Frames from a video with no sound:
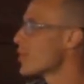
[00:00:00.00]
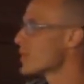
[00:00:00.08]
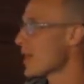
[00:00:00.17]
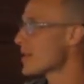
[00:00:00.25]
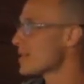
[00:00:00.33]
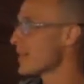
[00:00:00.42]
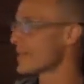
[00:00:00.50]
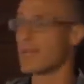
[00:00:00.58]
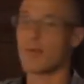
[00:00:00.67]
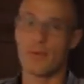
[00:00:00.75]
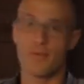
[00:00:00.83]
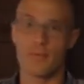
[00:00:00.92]
So that was a big
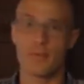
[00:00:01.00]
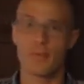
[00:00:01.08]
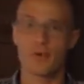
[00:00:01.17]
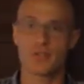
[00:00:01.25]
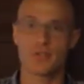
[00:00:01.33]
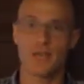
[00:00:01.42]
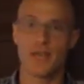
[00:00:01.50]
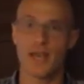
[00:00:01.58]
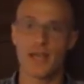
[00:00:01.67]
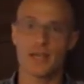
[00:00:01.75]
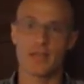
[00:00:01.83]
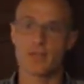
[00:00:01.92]
takeaway for me personally. I
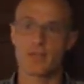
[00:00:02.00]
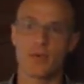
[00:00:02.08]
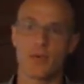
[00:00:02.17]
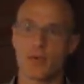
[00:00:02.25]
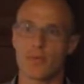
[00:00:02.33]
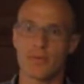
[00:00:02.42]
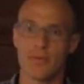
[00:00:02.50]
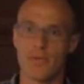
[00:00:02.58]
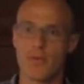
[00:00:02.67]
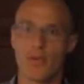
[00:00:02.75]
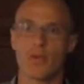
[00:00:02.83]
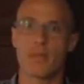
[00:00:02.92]
used to work with my
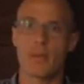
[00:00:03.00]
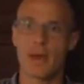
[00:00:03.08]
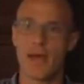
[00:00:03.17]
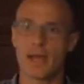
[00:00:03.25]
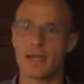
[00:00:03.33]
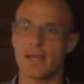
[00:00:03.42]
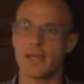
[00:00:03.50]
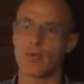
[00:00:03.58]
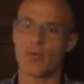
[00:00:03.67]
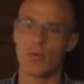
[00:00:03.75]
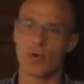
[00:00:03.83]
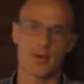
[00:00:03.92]
phone in my pocket
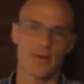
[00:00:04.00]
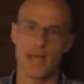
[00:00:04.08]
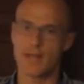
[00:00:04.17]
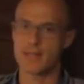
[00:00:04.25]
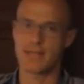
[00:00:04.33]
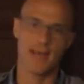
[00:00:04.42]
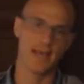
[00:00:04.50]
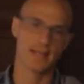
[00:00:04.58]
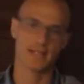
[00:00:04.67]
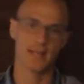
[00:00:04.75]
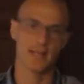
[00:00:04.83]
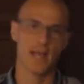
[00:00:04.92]
or on the
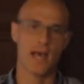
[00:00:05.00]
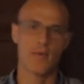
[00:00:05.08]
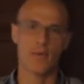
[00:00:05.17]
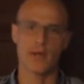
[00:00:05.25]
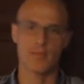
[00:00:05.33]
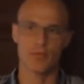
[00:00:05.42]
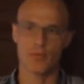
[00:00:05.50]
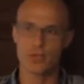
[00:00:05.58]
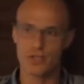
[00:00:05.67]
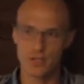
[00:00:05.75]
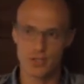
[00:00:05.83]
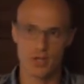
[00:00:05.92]
desk, and now when I'm
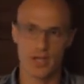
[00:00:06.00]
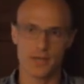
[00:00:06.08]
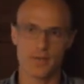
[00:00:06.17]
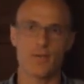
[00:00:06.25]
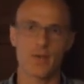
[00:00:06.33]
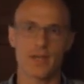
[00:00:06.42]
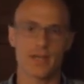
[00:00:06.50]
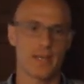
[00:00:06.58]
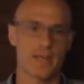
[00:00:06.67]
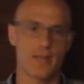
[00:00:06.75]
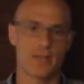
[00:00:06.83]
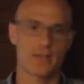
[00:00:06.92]
really trying to write and
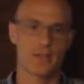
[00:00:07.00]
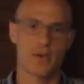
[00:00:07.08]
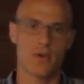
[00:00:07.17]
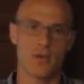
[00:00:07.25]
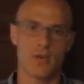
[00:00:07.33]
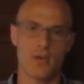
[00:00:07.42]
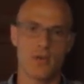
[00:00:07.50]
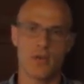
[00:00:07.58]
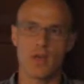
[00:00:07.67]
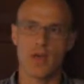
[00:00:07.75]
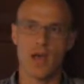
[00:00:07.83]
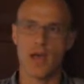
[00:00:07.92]
get in the zone,
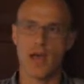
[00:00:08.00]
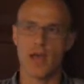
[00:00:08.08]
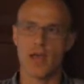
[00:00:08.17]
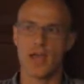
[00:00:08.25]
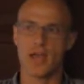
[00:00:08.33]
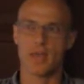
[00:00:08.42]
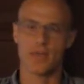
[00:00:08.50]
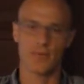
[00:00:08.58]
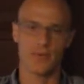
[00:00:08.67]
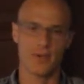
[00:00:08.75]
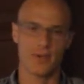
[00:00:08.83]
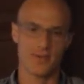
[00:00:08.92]
I
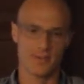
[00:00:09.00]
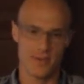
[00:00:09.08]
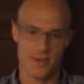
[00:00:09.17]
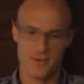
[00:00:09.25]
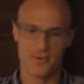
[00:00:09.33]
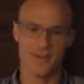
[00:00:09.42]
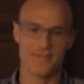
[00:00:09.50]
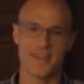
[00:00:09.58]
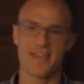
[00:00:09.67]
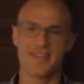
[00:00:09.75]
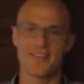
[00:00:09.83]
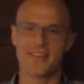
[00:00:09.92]
will tell my wife,
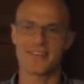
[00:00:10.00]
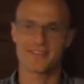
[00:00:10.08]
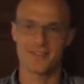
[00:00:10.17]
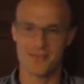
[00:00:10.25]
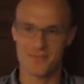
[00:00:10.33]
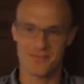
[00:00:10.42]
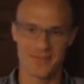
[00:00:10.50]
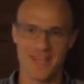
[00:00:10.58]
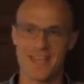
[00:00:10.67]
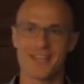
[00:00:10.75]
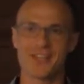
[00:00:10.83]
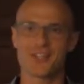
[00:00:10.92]
Caitlin, don't get
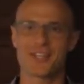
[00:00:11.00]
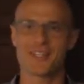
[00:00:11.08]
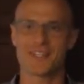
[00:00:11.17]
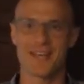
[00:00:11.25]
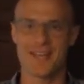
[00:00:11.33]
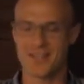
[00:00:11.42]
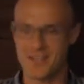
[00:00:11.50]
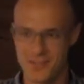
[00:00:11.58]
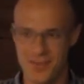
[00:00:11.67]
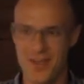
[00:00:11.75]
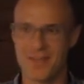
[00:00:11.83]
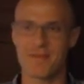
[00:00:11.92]
anxious, I just
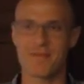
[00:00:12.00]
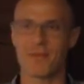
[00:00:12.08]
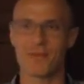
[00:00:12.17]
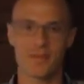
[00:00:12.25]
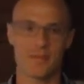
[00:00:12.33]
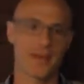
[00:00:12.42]
don't have my phone with me.